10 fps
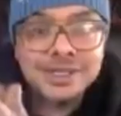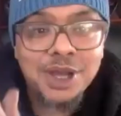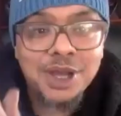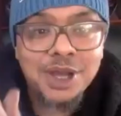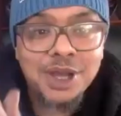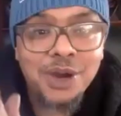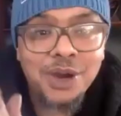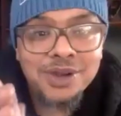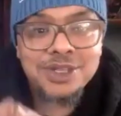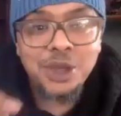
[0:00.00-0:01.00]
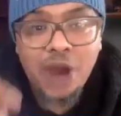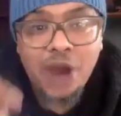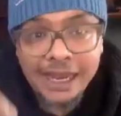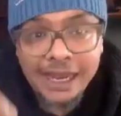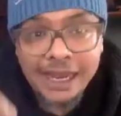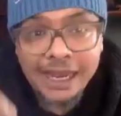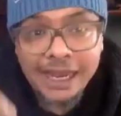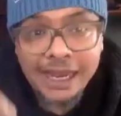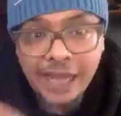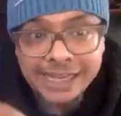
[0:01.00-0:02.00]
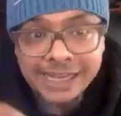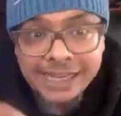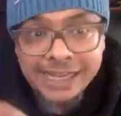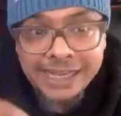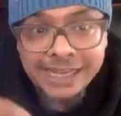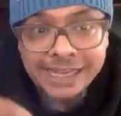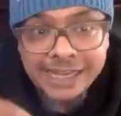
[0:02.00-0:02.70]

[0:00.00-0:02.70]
so you I, I get it's the mentality.